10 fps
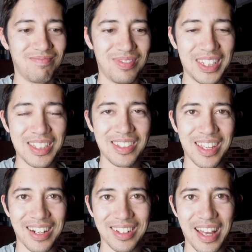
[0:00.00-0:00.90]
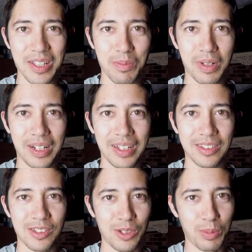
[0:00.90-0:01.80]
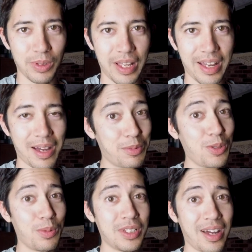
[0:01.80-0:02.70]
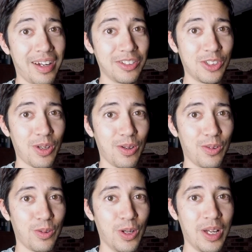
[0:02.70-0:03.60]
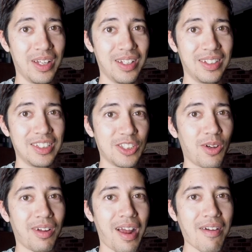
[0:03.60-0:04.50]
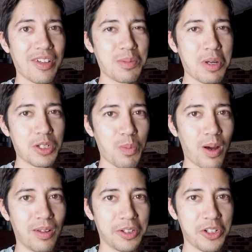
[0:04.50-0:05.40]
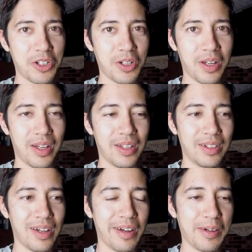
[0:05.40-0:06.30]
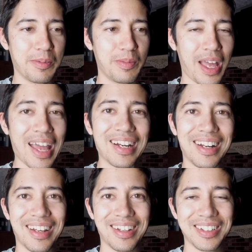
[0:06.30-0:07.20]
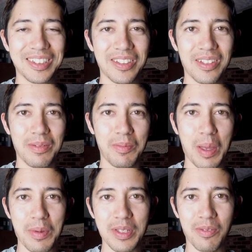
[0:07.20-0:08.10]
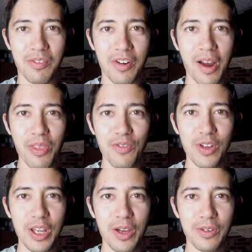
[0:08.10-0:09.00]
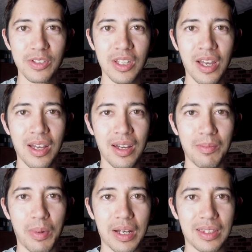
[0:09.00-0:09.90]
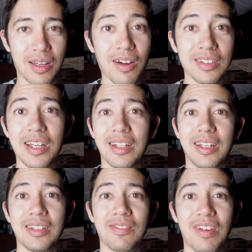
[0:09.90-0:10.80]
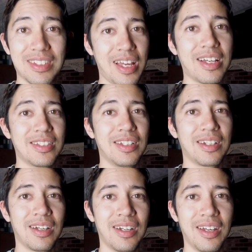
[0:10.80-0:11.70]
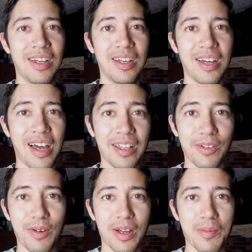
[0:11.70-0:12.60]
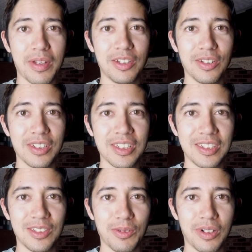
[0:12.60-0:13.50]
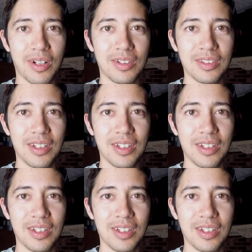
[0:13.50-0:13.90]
This is kind of last minute. It's super late. I'm super tired, so it's not going to have as much polish and editing as maybe some of our other videos, but the content is fantastic. Highly recommend you listen to it all.